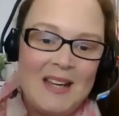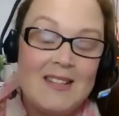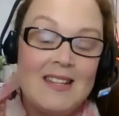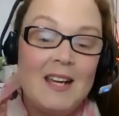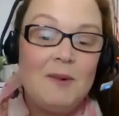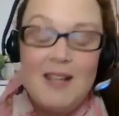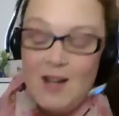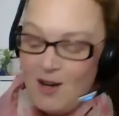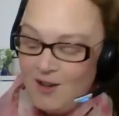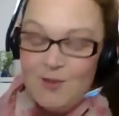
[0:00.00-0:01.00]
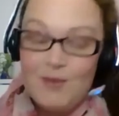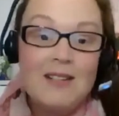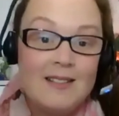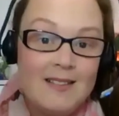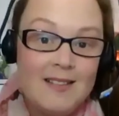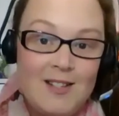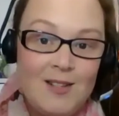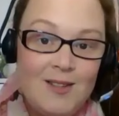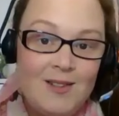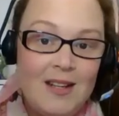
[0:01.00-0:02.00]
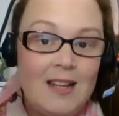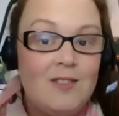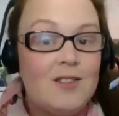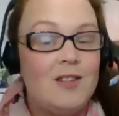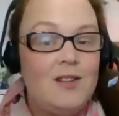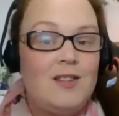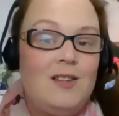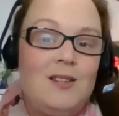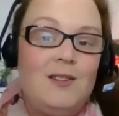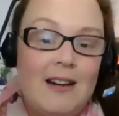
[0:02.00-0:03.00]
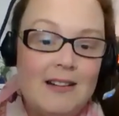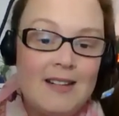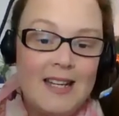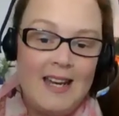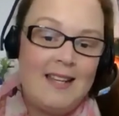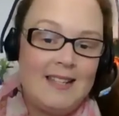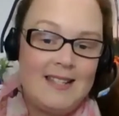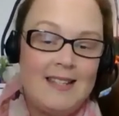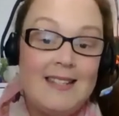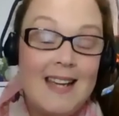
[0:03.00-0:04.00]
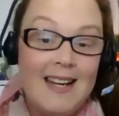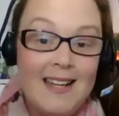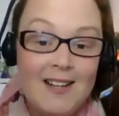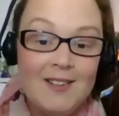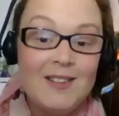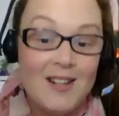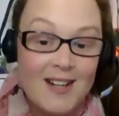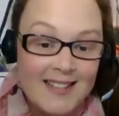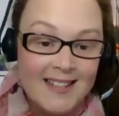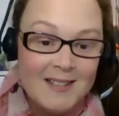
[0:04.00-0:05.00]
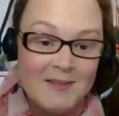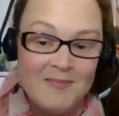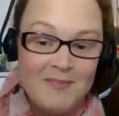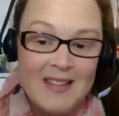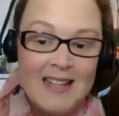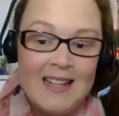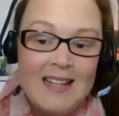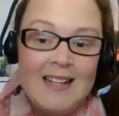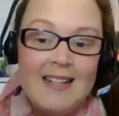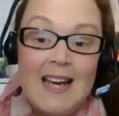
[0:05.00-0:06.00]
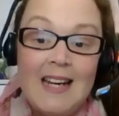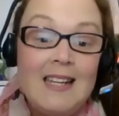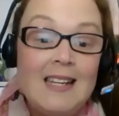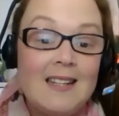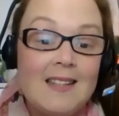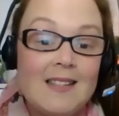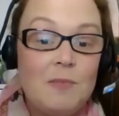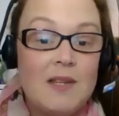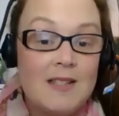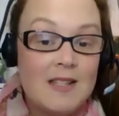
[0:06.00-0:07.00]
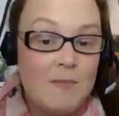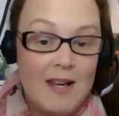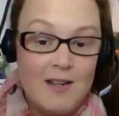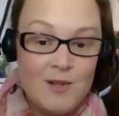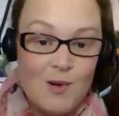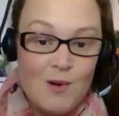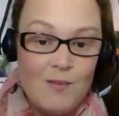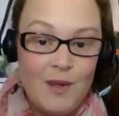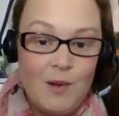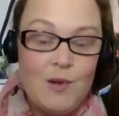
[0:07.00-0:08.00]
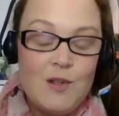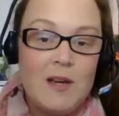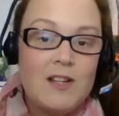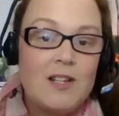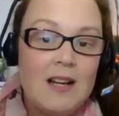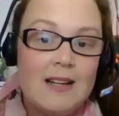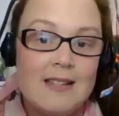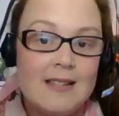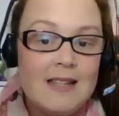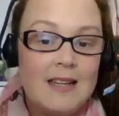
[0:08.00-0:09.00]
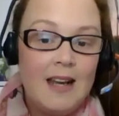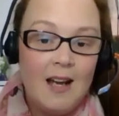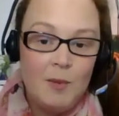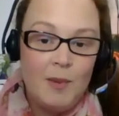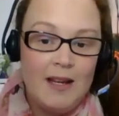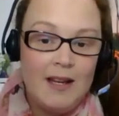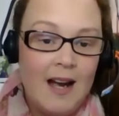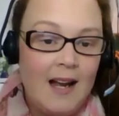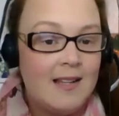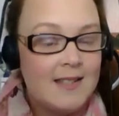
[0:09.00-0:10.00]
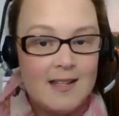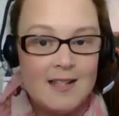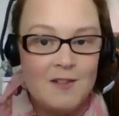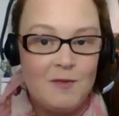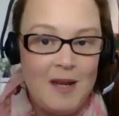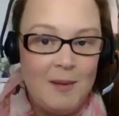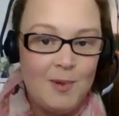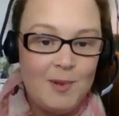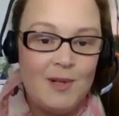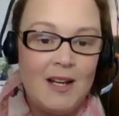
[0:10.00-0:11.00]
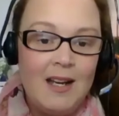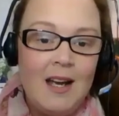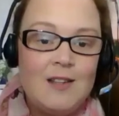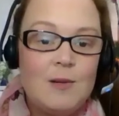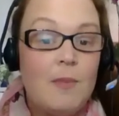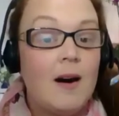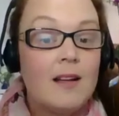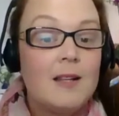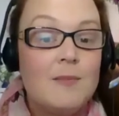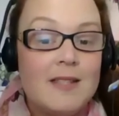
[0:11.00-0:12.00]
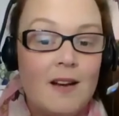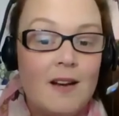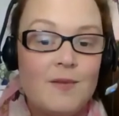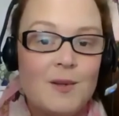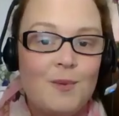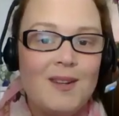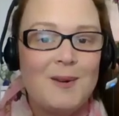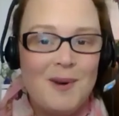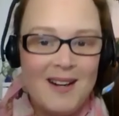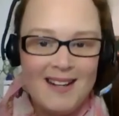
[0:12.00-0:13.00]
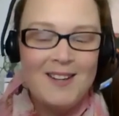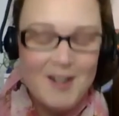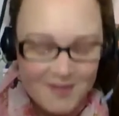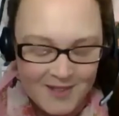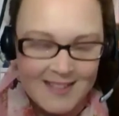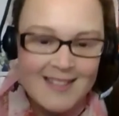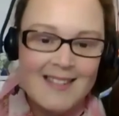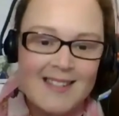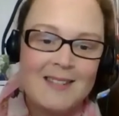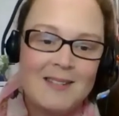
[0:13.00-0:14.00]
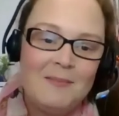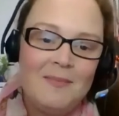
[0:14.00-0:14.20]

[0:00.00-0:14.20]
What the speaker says: And today we are thrilled to introduce you to our guest, Danielle Gardner. Dani is a business mentor who specialises in helping highly sensitive people to market themselves with quiet confidence.